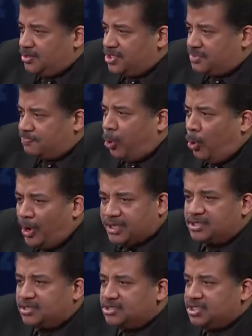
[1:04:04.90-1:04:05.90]
this
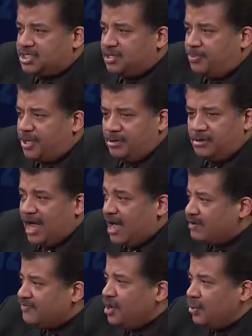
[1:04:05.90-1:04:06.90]
point just appeared
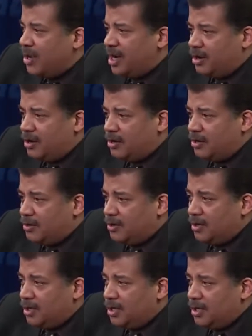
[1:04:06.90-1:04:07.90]
out of nowhere.
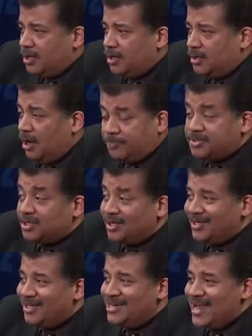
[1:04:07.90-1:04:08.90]
Oops,
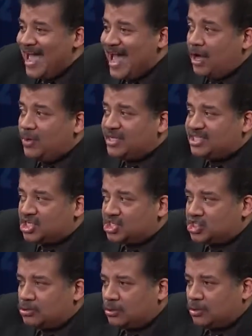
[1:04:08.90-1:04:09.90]
now it's a
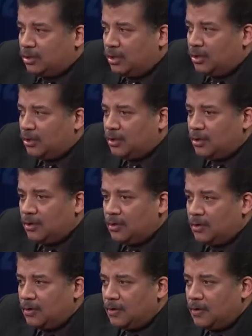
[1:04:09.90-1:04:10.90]
circle,
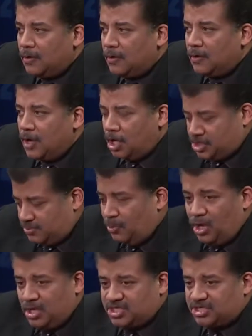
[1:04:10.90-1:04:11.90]
a
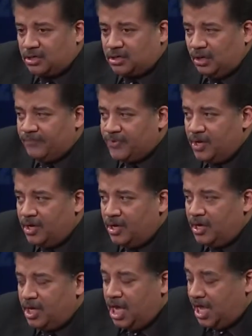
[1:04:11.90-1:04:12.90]
small circle.
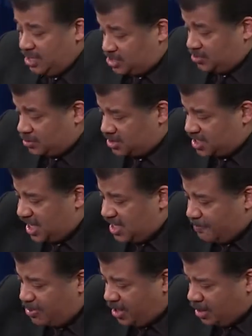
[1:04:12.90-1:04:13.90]
And that circle's
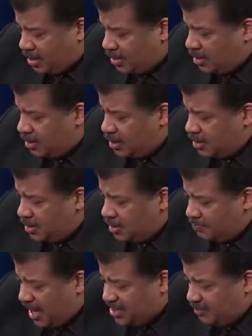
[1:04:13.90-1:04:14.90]
getting bigger
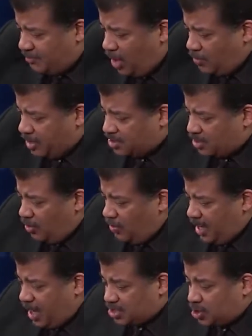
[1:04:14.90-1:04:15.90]
by the moment. Oh
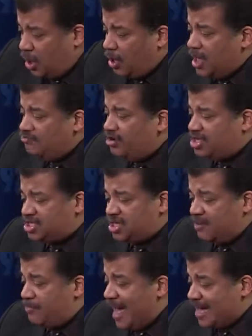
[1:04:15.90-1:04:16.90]
my gosh, it reached
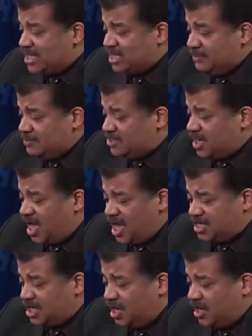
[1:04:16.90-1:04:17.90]
a maximum
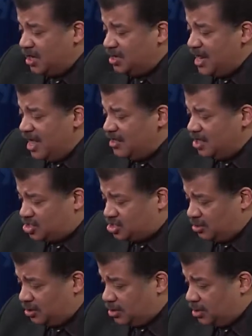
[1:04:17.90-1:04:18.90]
size. Now that
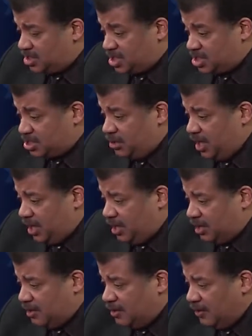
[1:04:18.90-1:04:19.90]
circle is just
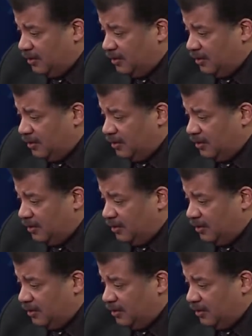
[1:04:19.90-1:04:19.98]
shrinking.